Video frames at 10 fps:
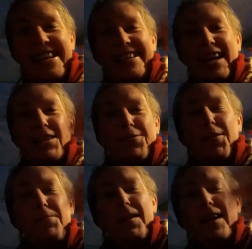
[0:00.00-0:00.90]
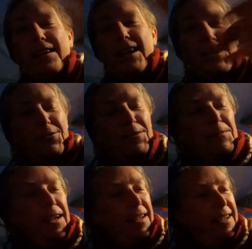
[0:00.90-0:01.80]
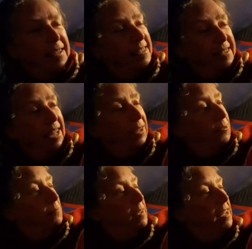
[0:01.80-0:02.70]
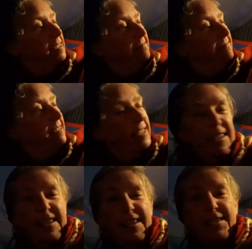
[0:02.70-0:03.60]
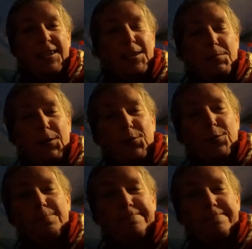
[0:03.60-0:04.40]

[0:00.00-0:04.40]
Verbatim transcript: night from me, night from uh, night from me. I'll see you tomorrow.